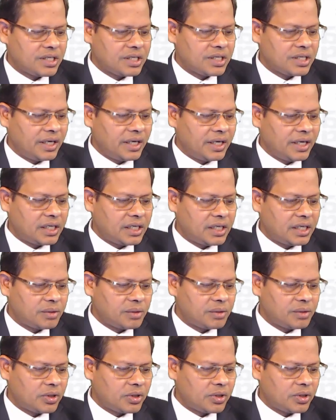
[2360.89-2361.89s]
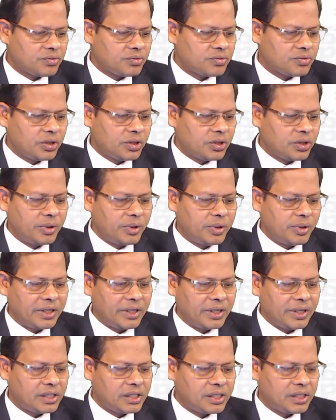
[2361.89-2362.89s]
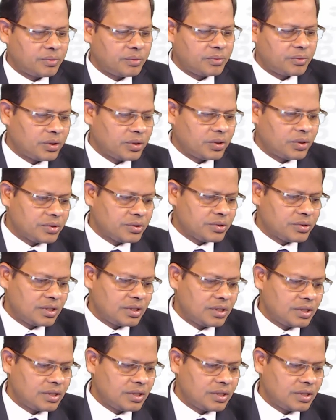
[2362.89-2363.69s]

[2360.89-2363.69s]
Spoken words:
Agriculture produce. What do you mean by agriculture produce?